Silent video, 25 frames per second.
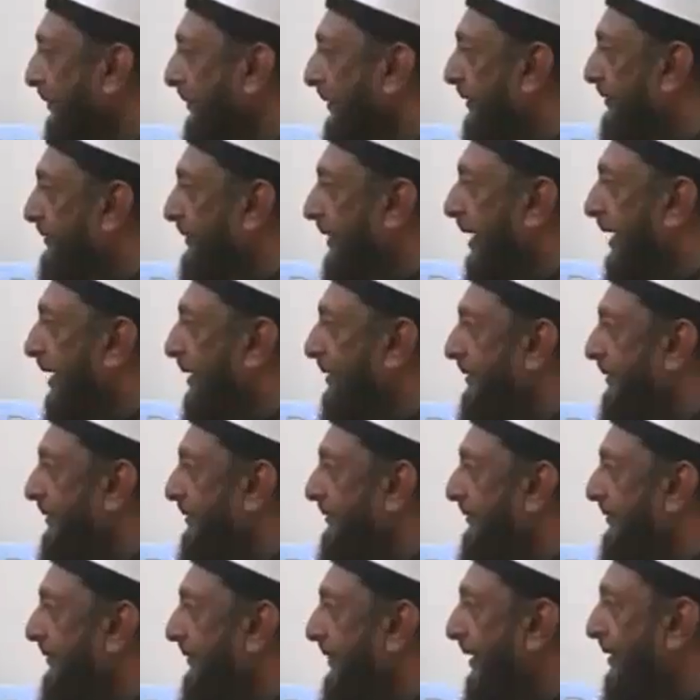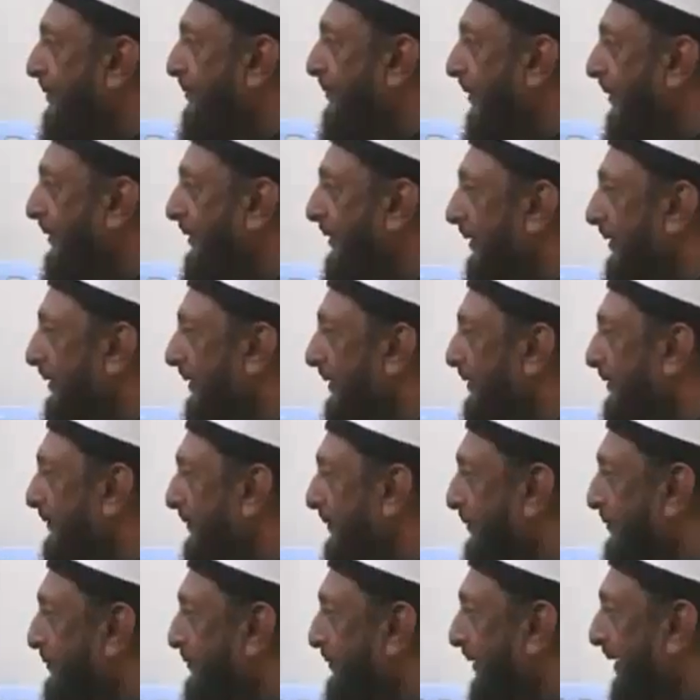But the Dajjal doesn't lend money on
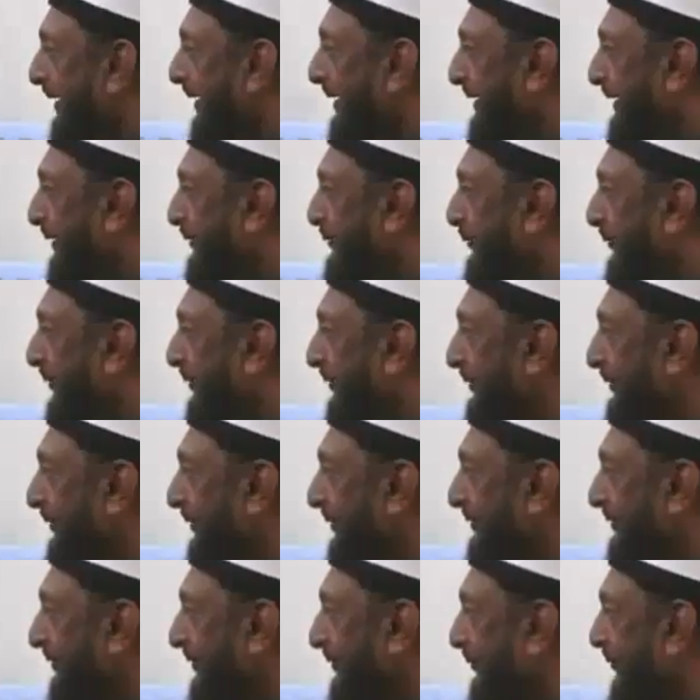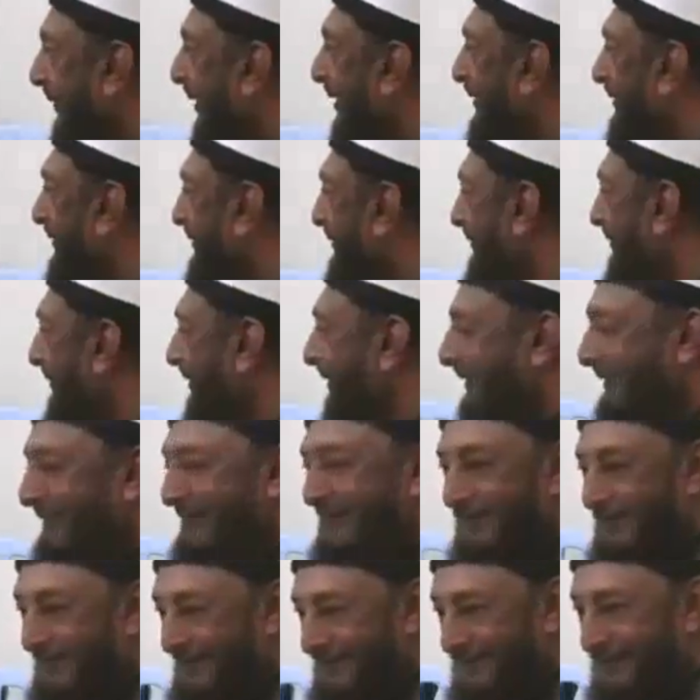interest merely to increase his wealth.
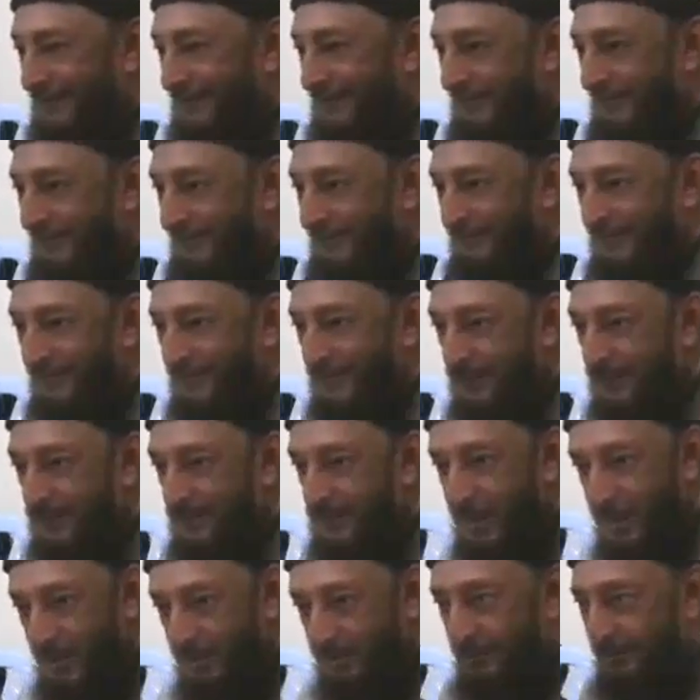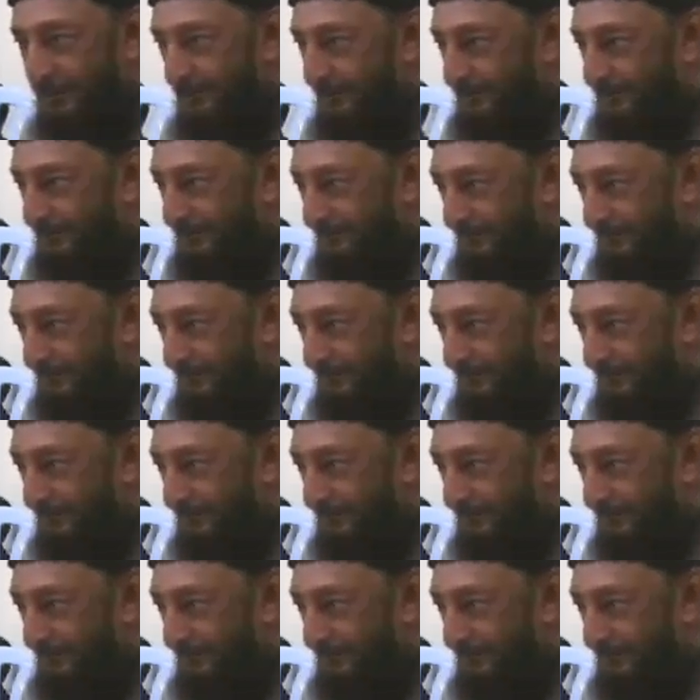No.